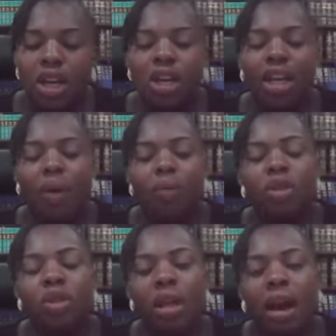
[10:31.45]
You can
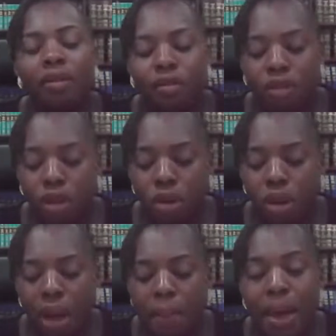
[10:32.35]
wish their, you know, you
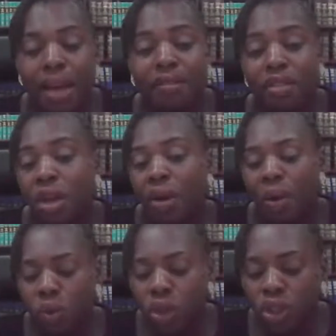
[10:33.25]
can make funeral
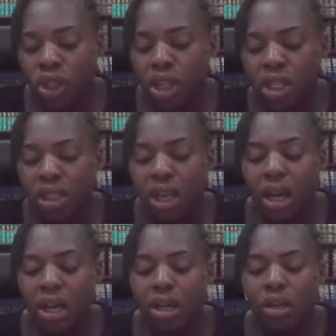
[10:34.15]
wishes,
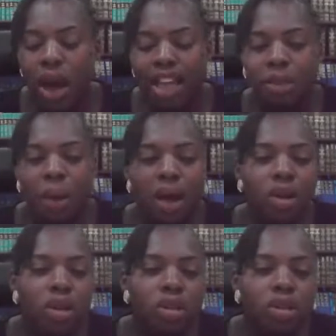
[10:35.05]
you know, as per
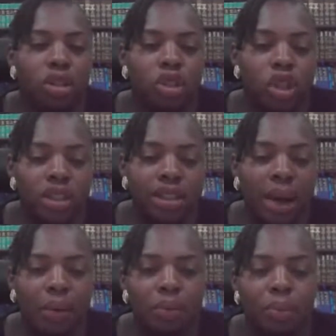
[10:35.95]
the church
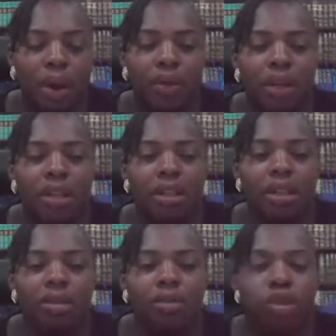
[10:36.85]
that will bury
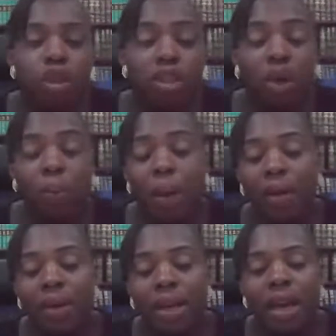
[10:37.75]
the church that will
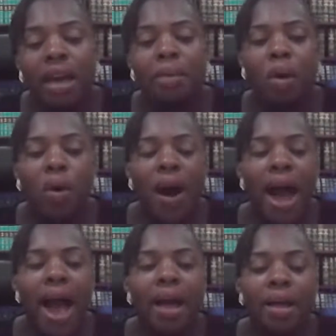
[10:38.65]
bury him or
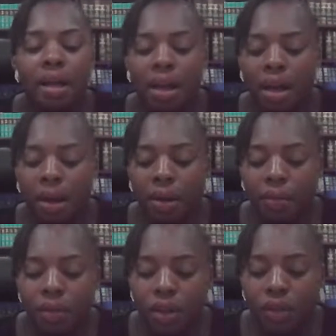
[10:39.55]
her,
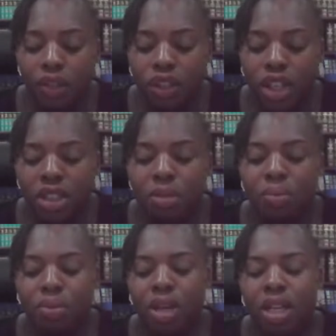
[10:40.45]
the officiating
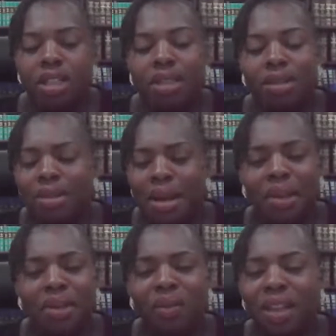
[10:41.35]
priest, a
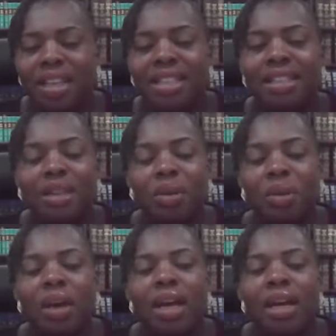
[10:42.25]
lot of things, you know.
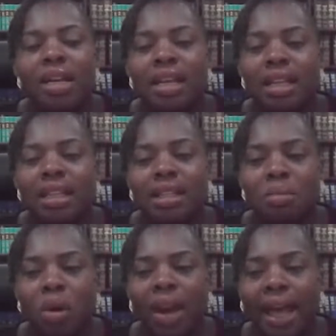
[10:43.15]
It's
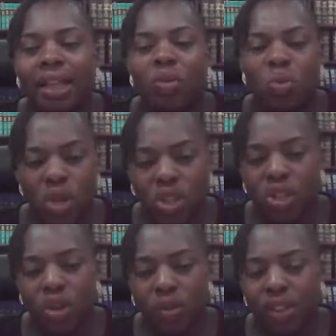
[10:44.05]
more like the
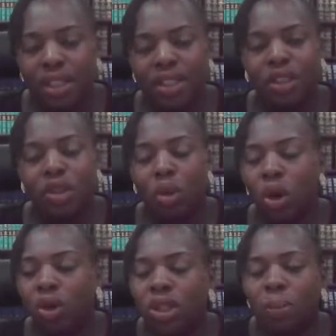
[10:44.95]
wish of a testator. So
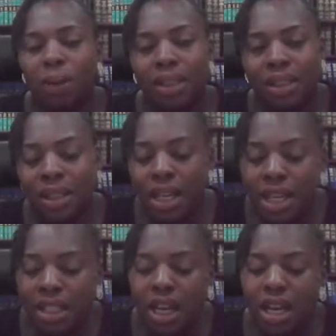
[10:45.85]
all those petty
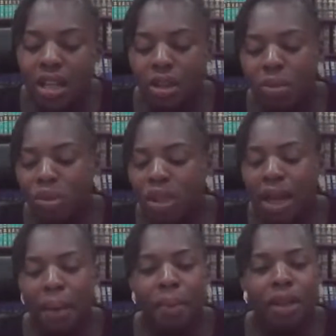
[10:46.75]
things, the
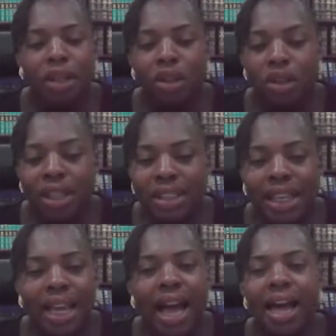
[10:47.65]
musical bed, the
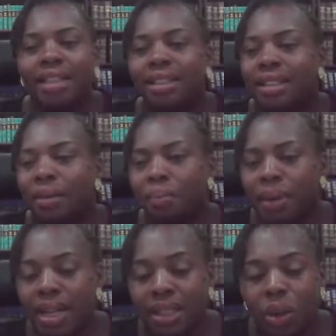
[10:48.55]
undertakers, the
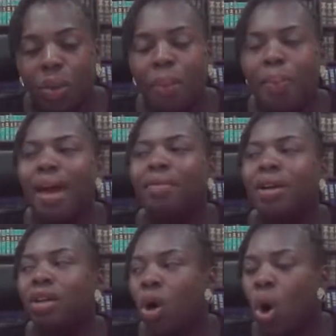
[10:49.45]
place they'll be
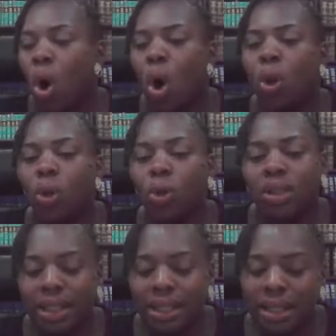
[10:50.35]
buried, all
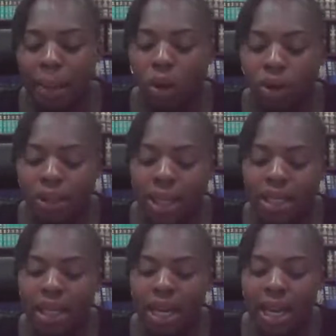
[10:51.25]
those things can be
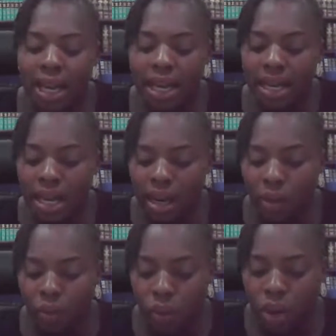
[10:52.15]
contained in
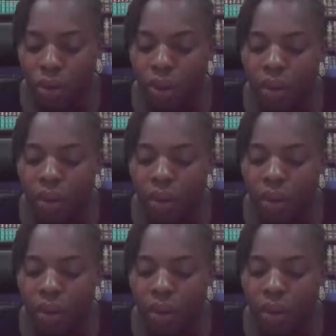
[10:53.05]
a will.